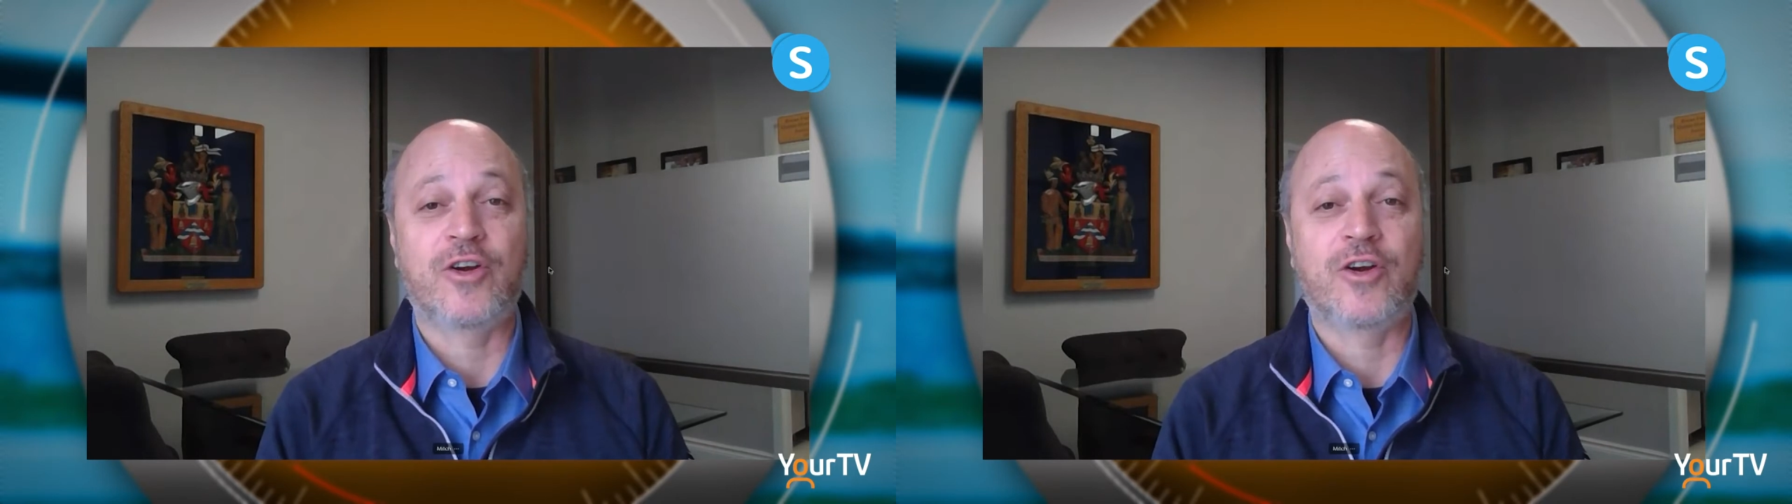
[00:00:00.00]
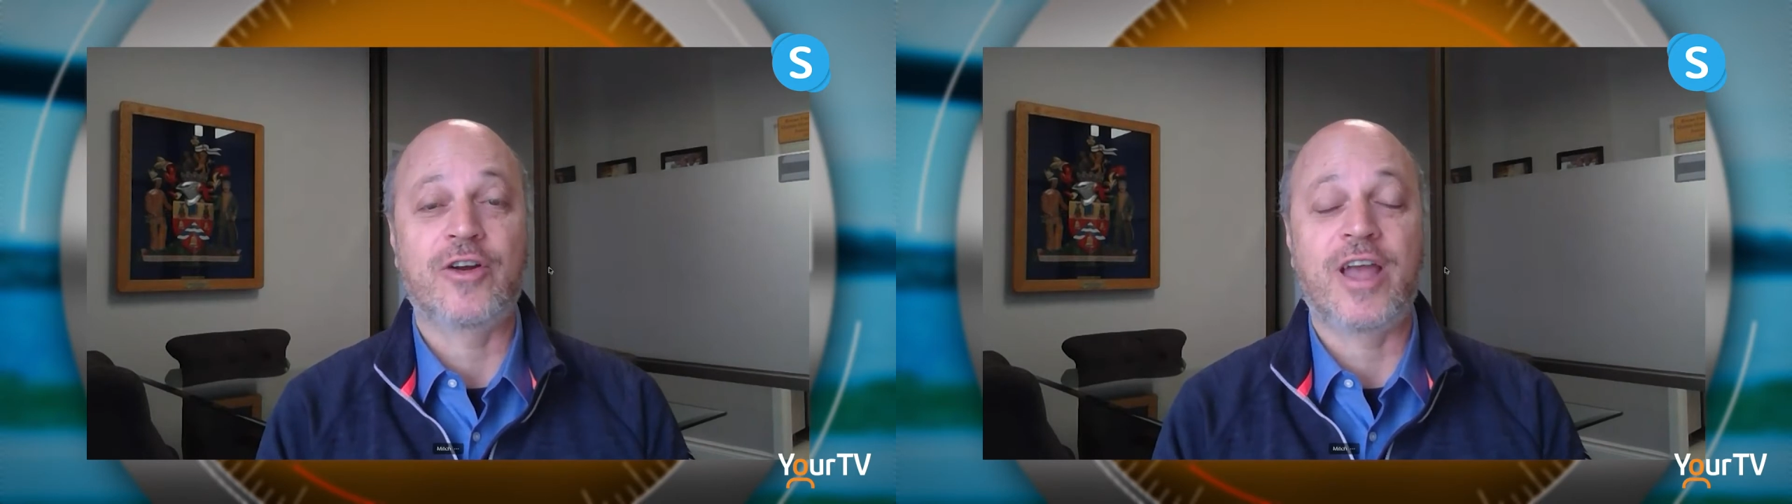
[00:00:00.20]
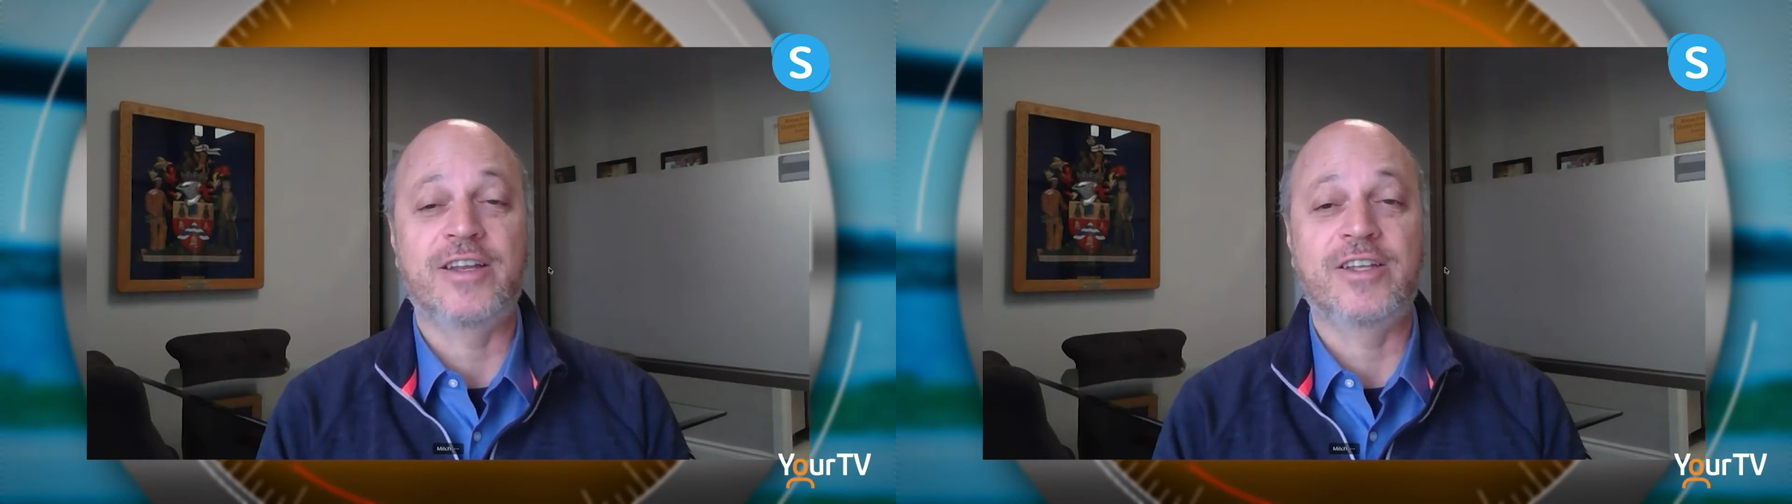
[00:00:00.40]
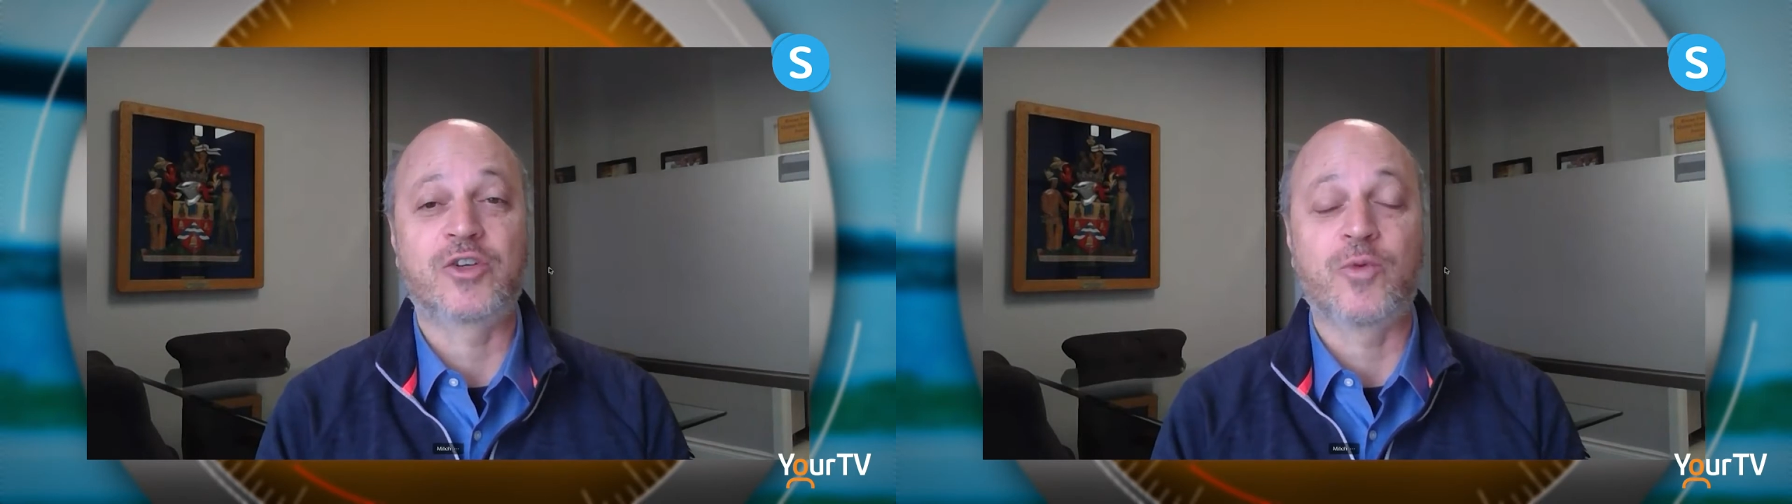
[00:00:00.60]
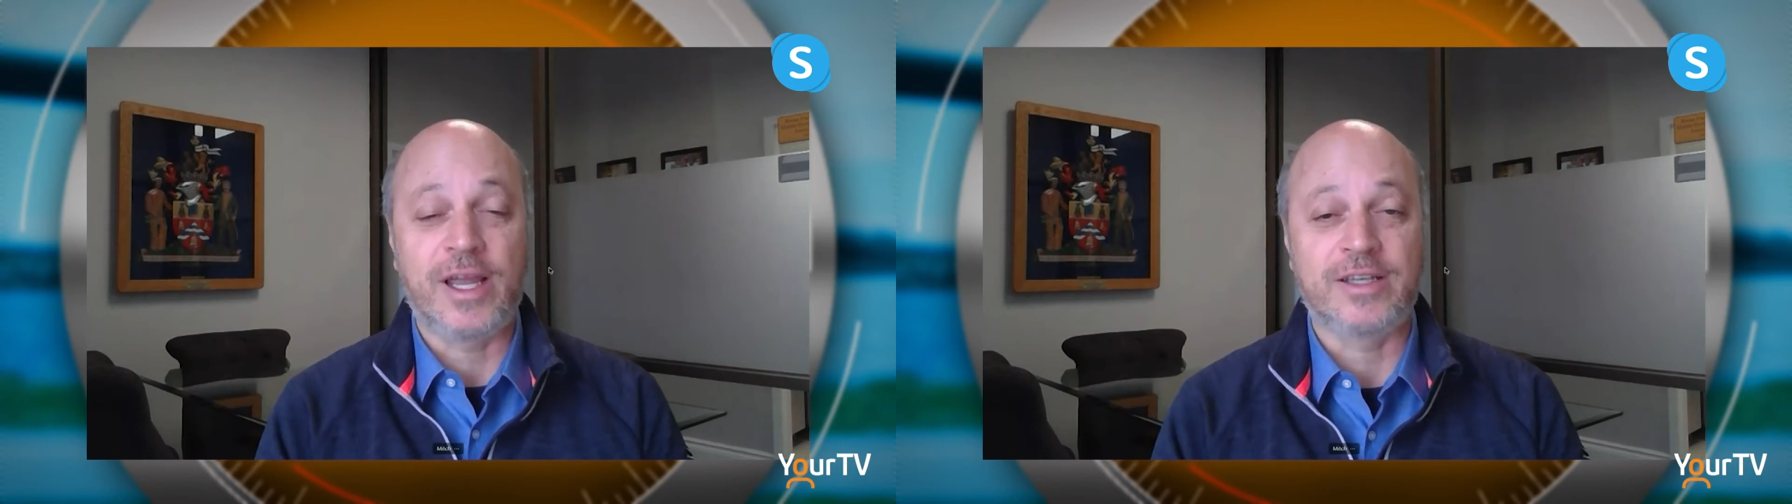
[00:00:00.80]
her, and it's
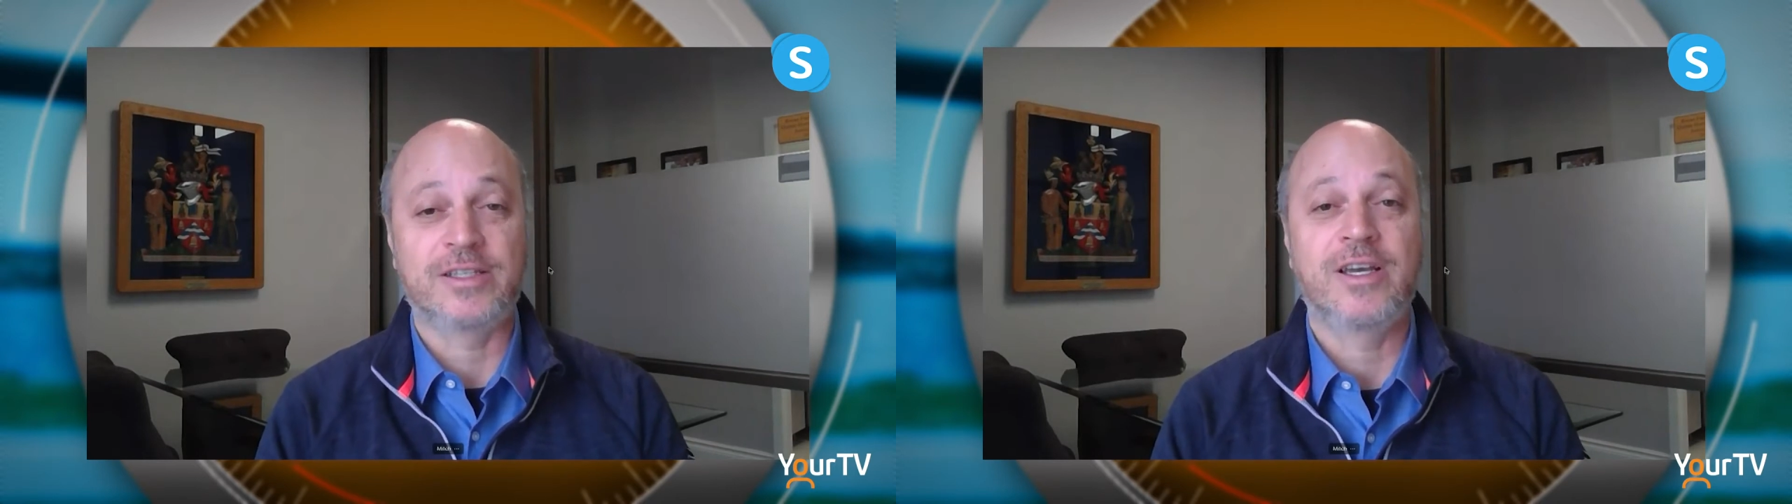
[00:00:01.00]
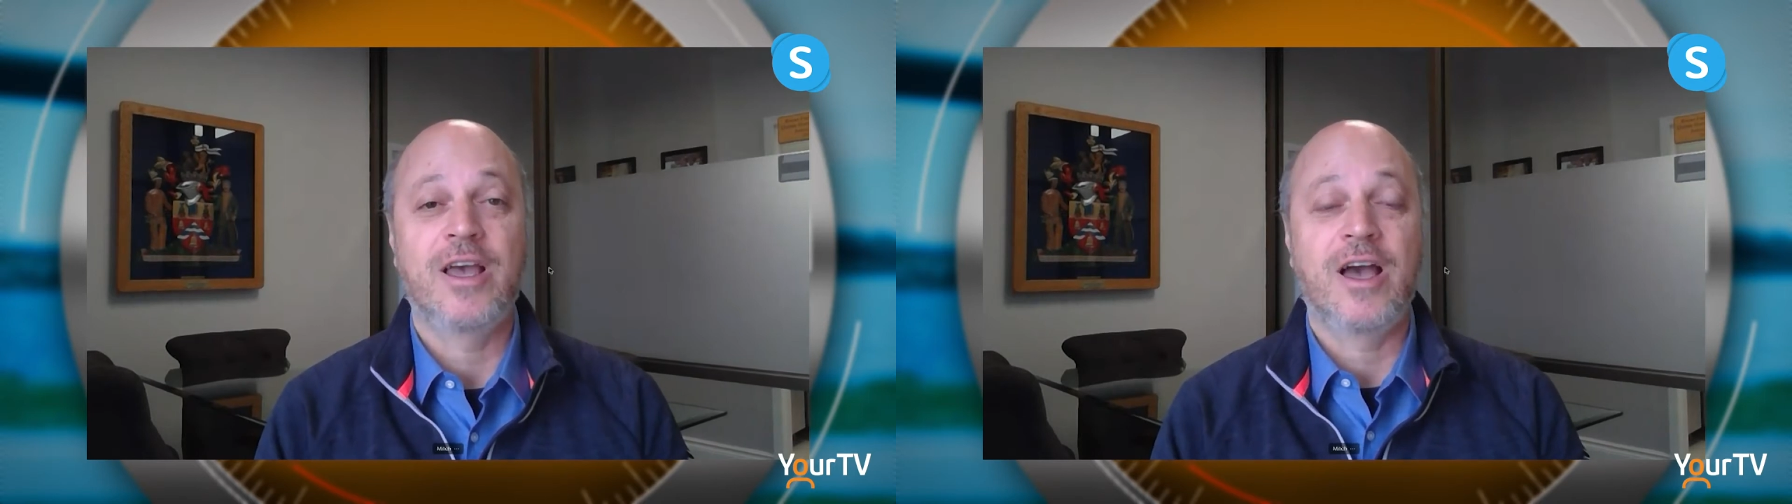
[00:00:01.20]
great